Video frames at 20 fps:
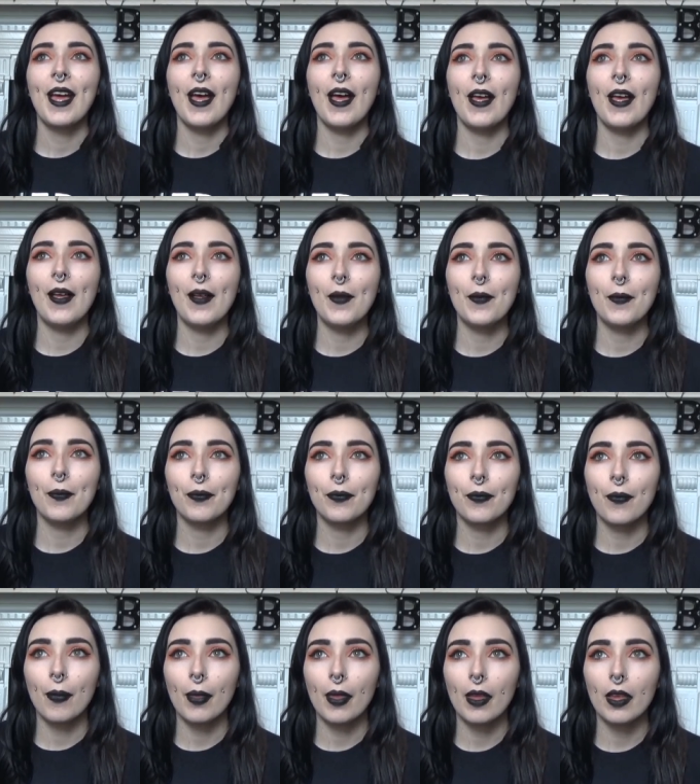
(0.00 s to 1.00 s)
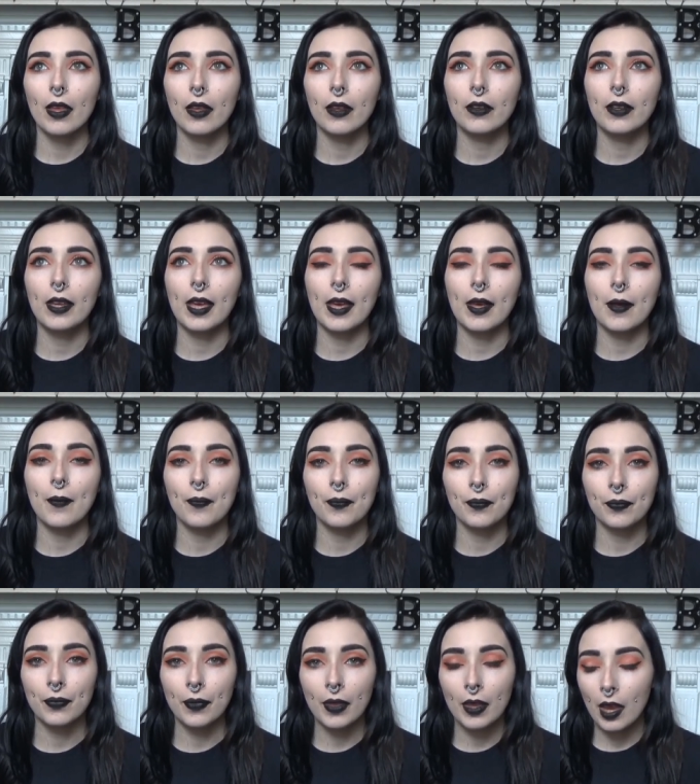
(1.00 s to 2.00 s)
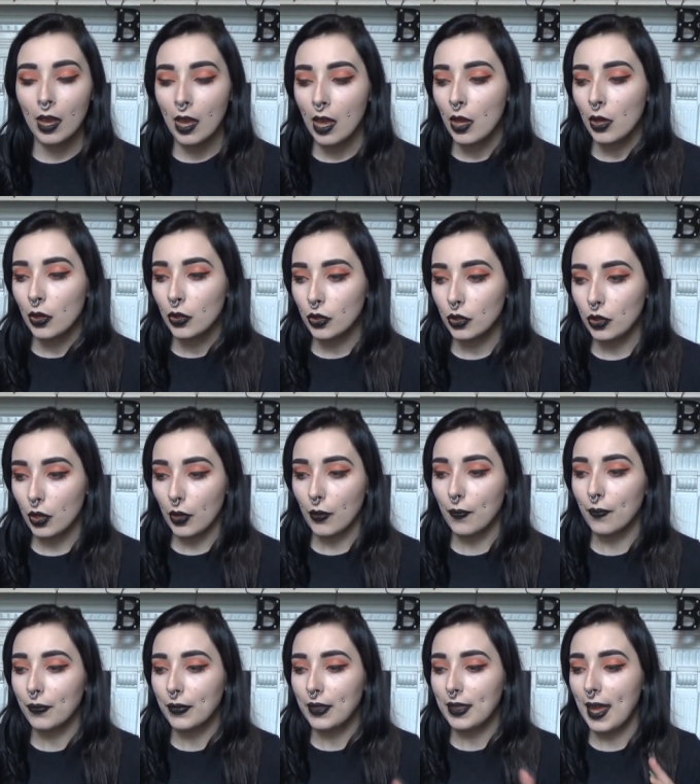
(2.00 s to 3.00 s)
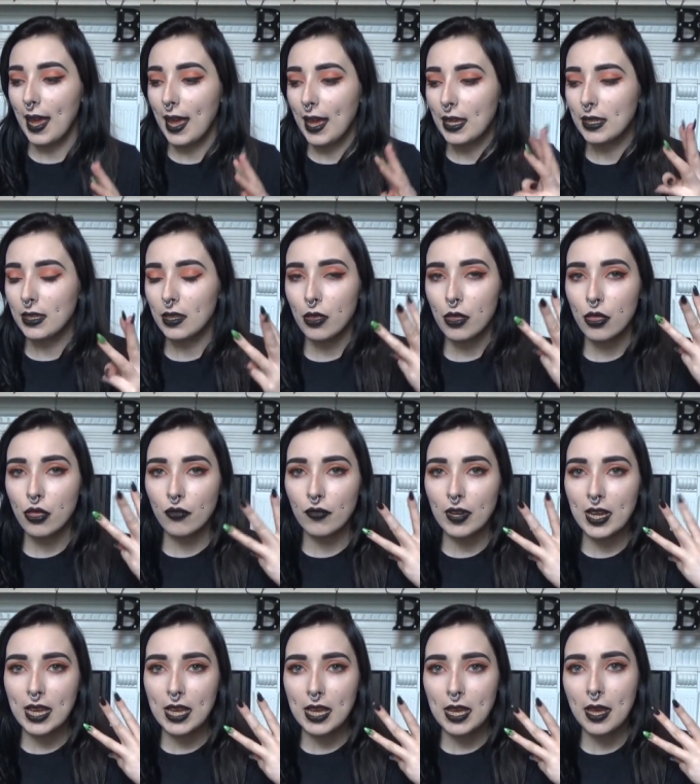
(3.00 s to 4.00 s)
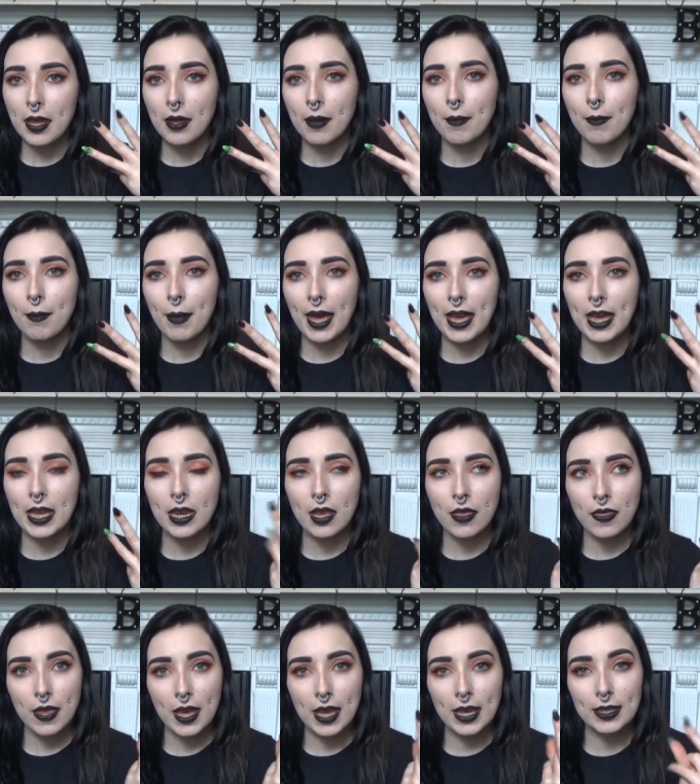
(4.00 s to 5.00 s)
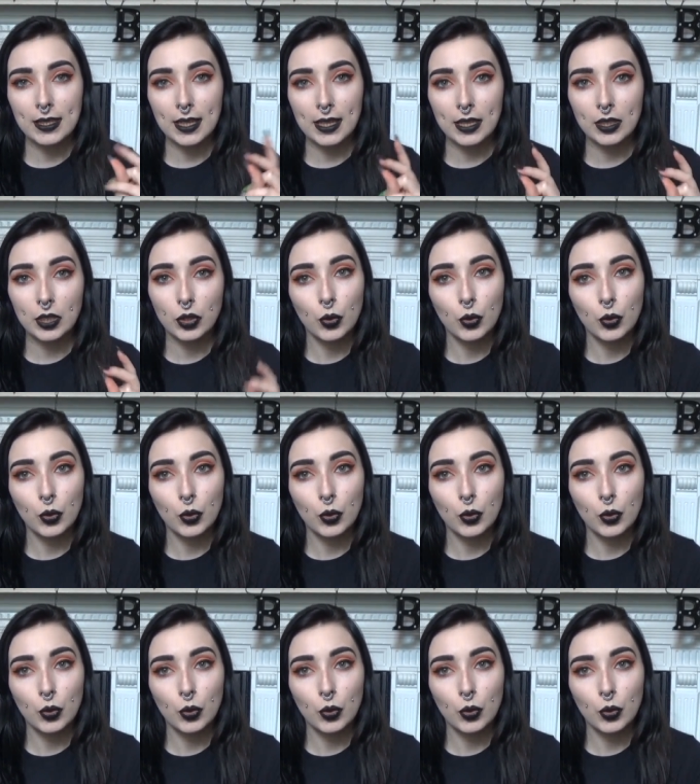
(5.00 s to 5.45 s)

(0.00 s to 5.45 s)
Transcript: Um, okay. So there's three main things I need to